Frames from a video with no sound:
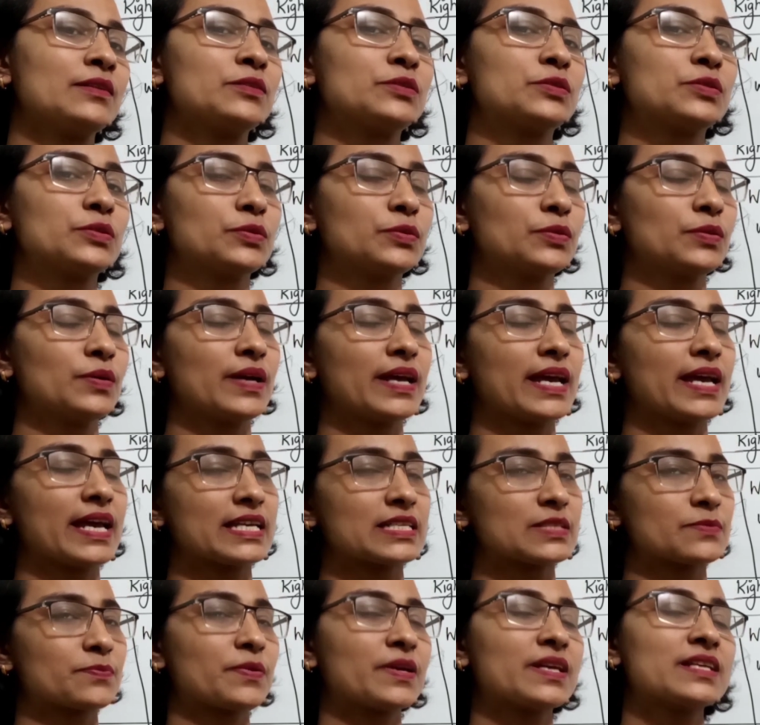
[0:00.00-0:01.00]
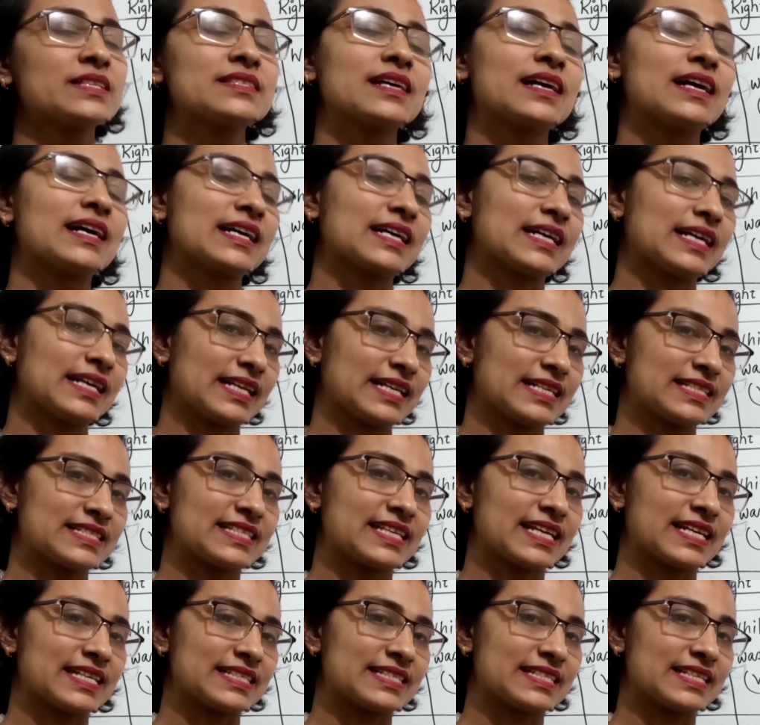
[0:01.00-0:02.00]
to express a correct
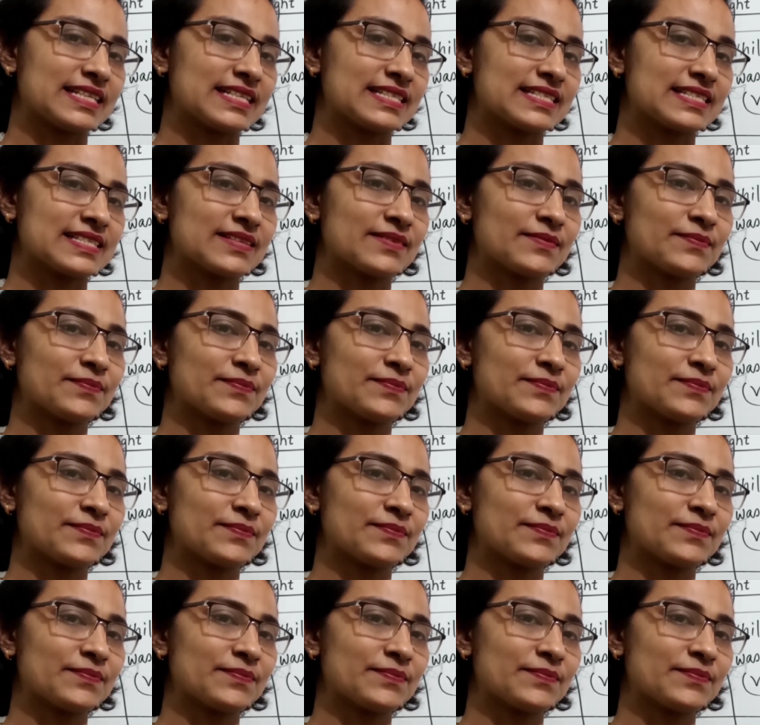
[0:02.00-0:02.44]
sentence.